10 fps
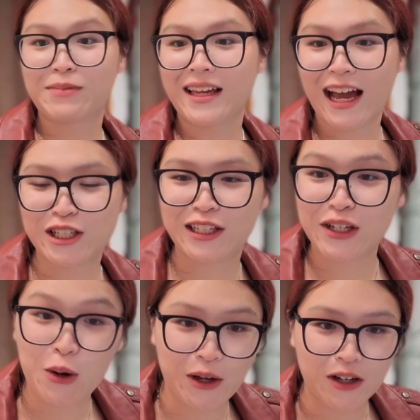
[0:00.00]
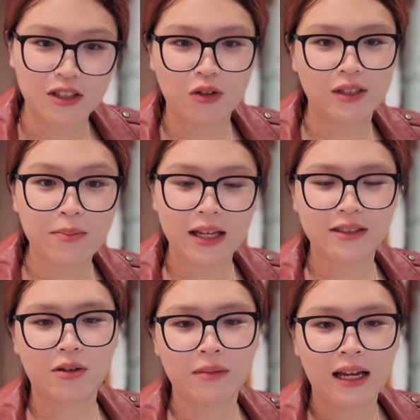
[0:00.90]
something actually going on. So same thing
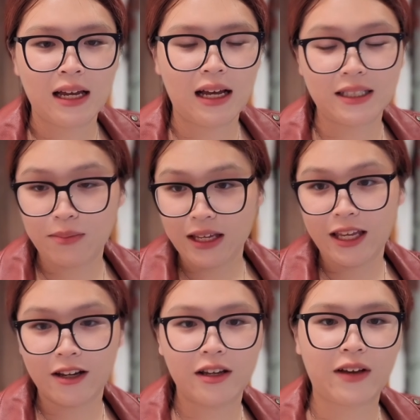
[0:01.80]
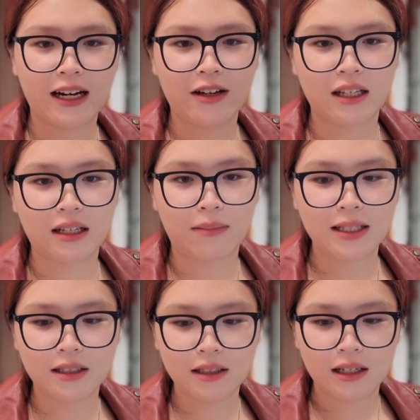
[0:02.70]
here. If I click on the
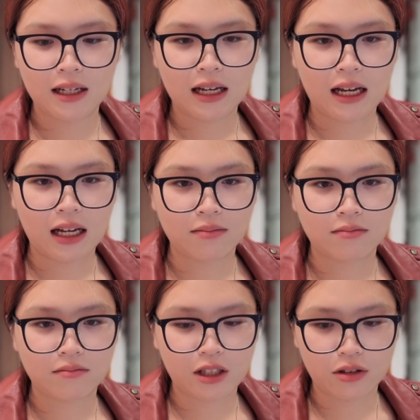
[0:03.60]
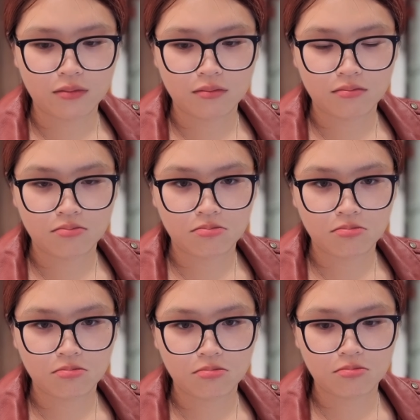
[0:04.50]
button, okay,
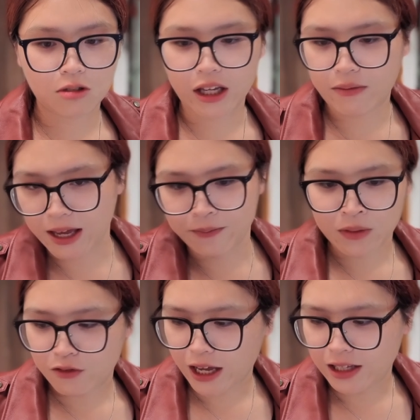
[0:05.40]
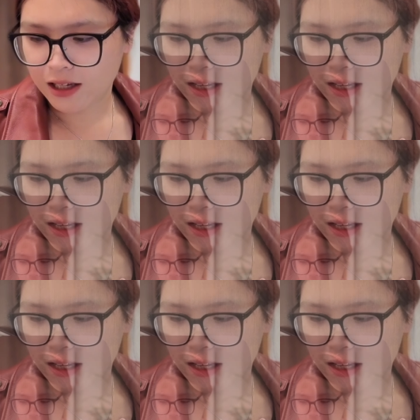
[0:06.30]
never mind, forget it.